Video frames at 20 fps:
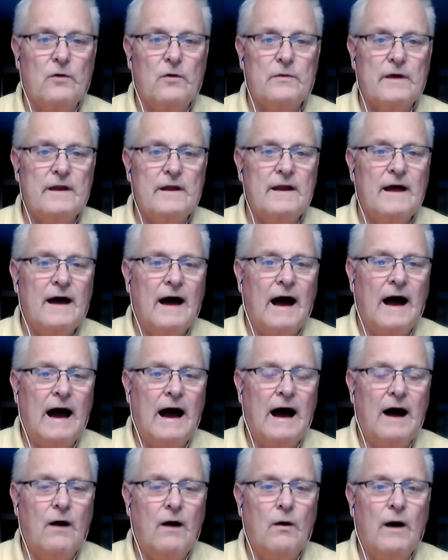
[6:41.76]
token,
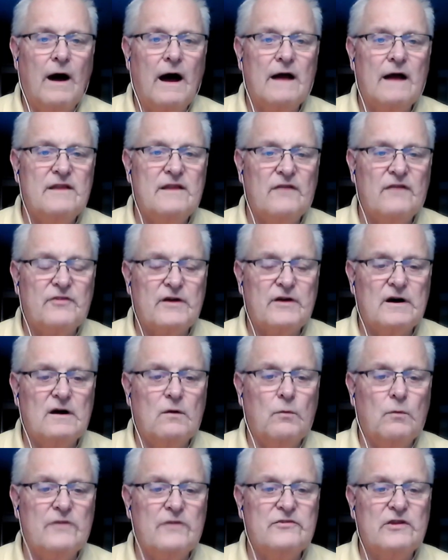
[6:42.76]
how
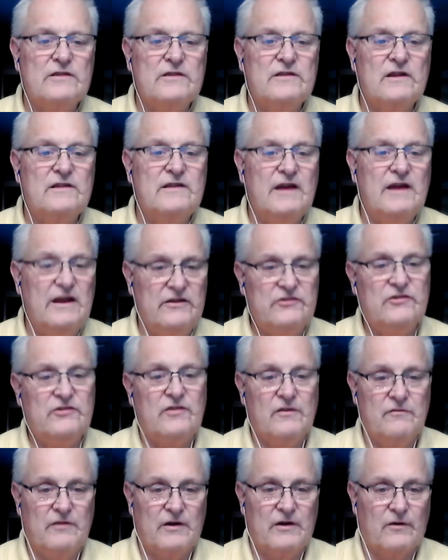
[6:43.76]
difficult was it to
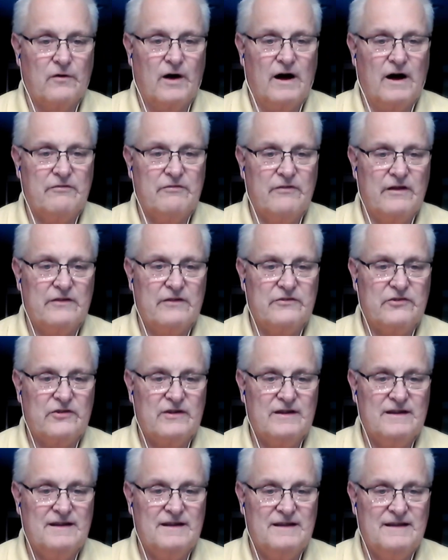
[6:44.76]
teach the beer offense?